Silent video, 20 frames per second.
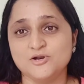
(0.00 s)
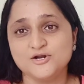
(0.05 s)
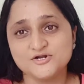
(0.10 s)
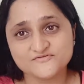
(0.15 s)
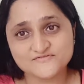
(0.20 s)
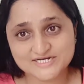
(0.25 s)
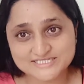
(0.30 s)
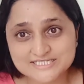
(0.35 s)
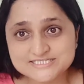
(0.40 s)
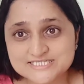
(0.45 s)
of
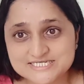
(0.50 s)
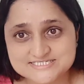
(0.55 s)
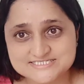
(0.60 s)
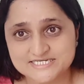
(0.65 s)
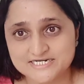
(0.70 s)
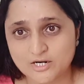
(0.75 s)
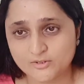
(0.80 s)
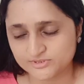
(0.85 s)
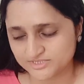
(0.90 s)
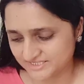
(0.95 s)
other things
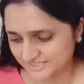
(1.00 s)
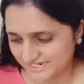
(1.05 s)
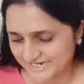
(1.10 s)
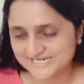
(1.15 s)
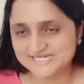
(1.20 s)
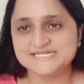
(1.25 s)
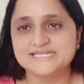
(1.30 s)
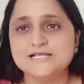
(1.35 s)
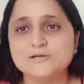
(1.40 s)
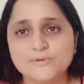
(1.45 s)
around it. I'll
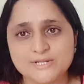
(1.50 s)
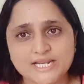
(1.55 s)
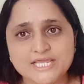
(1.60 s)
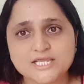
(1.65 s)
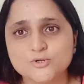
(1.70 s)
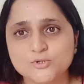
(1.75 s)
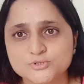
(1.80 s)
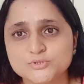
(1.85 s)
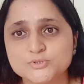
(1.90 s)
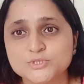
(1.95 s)
tell when I go
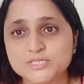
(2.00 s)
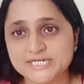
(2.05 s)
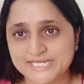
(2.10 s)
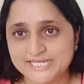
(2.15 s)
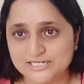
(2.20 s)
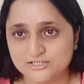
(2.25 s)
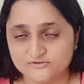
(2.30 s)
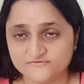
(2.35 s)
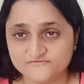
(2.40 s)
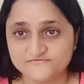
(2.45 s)
to
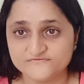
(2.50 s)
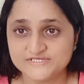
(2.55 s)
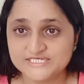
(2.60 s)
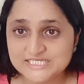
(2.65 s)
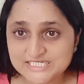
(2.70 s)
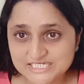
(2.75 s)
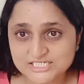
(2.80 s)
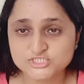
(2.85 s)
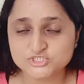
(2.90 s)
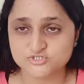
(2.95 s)
detail of
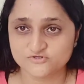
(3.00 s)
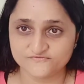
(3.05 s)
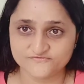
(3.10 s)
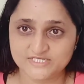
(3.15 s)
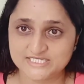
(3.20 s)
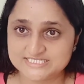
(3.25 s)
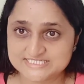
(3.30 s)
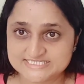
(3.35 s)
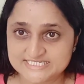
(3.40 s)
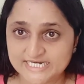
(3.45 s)
each of the
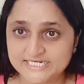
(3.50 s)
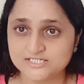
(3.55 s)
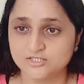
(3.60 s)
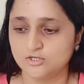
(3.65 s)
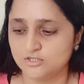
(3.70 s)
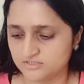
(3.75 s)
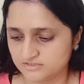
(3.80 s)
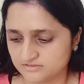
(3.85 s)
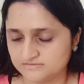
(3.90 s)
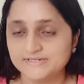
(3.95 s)
insect
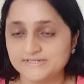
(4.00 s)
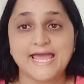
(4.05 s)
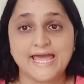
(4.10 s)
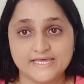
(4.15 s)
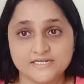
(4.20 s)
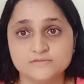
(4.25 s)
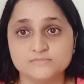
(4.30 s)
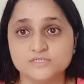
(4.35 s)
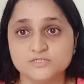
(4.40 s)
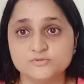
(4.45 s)
or
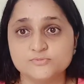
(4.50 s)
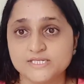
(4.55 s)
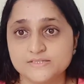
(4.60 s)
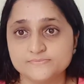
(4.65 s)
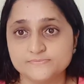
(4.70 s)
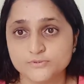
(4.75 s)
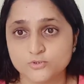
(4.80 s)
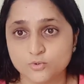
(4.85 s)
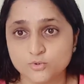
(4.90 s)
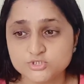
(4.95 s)
animal we
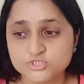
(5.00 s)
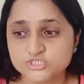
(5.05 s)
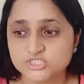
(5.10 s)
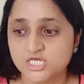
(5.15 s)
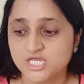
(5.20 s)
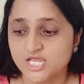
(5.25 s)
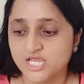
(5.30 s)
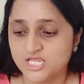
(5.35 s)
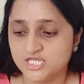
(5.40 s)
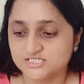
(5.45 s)
approached.
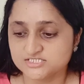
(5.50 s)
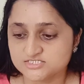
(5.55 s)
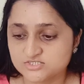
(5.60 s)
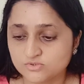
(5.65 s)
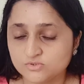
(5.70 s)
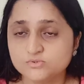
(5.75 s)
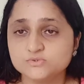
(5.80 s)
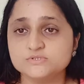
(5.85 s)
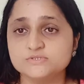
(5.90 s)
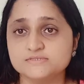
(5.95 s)

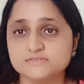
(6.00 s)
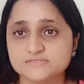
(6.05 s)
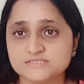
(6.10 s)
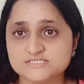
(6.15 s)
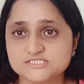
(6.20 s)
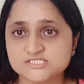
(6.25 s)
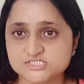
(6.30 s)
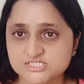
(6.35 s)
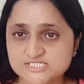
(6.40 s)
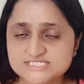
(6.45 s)
So
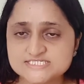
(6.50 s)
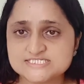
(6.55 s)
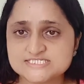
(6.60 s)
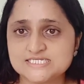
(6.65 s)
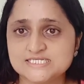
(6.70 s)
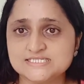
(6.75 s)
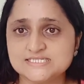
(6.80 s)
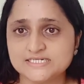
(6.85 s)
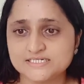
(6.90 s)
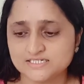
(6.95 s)
just see
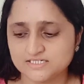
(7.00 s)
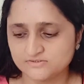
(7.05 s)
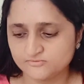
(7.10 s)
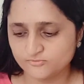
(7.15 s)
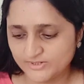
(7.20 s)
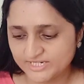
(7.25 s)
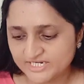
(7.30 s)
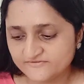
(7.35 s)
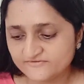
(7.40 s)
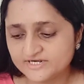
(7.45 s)
that
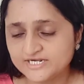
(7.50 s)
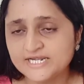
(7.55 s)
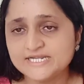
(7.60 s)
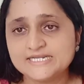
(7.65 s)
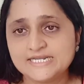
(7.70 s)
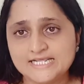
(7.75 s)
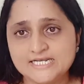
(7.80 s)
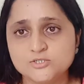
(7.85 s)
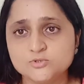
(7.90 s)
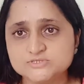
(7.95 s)
whenever I
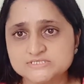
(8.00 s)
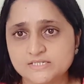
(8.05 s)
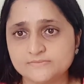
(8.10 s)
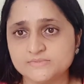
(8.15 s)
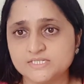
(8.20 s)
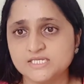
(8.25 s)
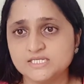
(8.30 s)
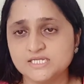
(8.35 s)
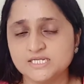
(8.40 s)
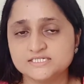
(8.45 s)
tell you
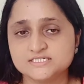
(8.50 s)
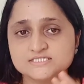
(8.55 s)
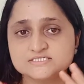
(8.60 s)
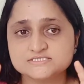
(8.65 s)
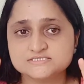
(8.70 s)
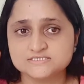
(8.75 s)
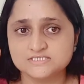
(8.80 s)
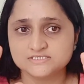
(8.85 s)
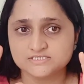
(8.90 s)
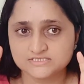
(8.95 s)
something, it is
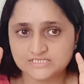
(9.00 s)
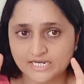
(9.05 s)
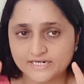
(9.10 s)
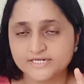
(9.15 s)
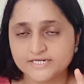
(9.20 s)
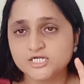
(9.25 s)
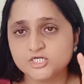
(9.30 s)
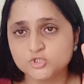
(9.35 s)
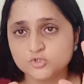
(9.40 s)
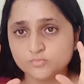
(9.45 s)

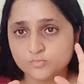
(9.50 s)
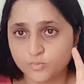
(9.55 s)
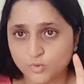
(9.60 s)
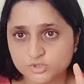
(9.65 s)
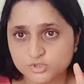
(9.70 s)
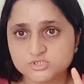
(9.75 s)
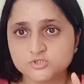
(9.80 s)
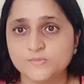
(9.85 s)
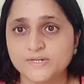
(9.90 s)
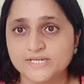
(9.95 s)
targeted to both
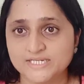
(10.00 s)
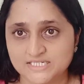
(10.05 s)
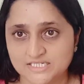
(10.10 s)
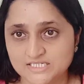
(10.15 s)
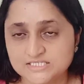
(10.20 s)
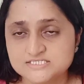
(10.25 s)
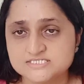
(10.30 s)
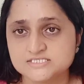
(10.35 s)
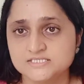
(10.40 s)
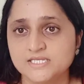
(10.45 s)
to my
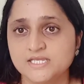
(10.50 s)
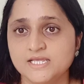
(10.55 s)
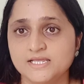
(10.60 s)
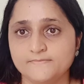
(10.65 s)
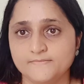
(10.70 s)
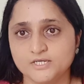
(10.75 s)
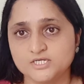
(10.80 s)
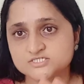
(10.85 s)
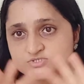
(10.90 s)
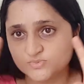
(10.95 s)
kids,
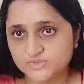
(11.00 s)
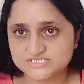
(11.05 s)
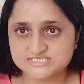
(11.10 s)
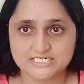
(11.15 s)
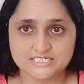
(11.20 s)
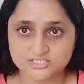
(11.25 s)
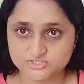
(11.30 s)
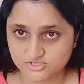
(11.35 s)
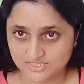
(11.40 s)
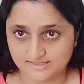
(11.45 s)
because we study
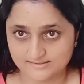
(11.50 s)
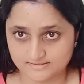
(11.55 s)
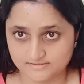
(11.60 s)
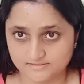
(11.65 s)
together.